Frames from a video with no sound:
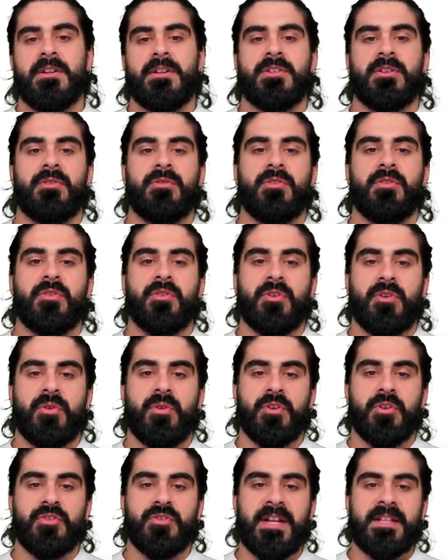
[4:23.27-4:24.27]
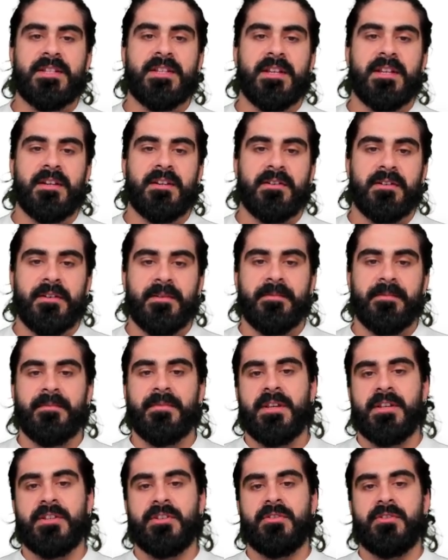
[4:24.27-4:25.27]
So your quadratic
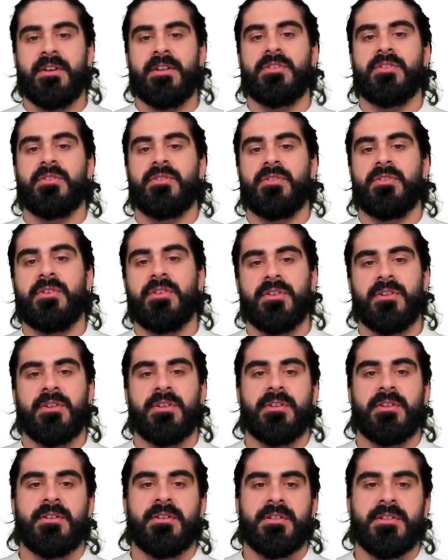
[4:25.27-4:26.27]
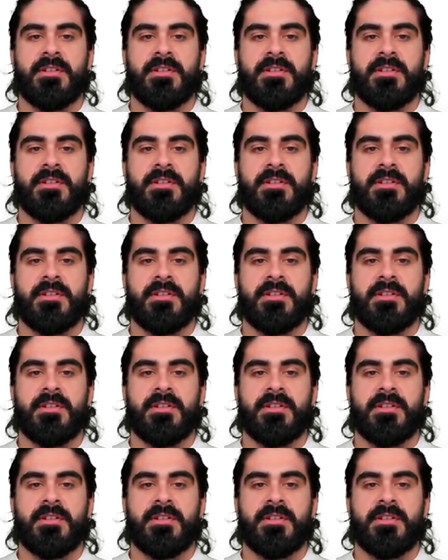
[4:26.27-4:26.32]
is going to look